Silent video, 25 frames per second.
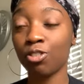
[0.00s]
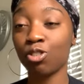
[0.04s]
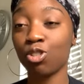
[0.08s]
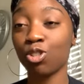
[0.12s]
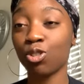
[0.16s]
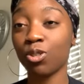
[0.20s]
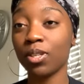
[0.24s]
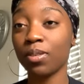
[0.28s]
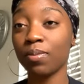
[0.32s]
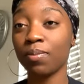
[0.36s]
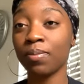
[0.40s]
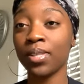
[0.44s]

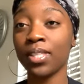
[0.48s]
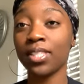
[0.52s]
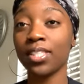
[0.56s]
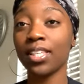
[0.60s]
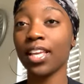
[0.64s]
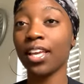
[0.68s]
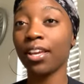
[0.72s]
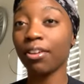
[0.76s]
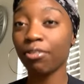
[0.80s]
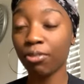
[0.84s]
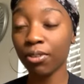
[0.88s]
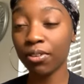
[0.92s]
treatments
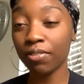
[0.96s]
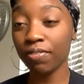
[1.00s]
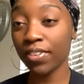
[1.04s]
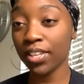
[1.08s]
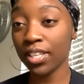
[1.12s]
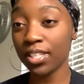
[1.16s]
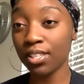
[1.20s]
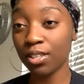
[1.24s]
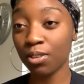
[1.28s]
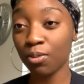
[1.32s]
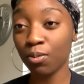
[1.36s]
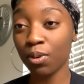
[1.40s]
every
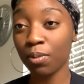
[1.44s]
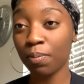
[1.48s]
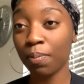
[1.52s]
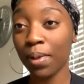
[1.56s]
visit with